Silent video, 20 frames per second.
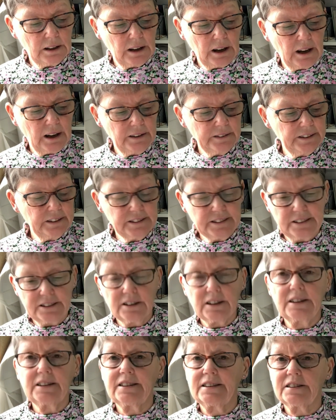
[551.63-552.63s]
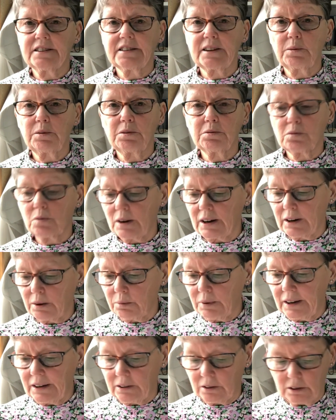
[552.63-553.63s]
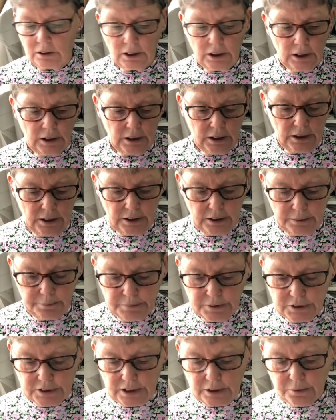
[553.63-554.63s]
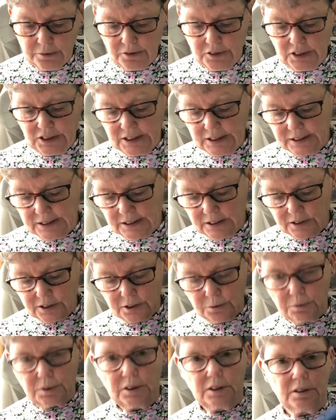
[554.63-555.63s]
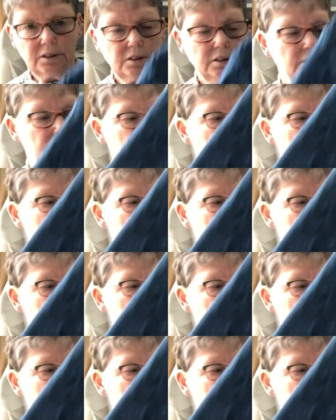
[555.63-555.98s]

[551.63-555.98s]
it did sew up quite well. So this is the one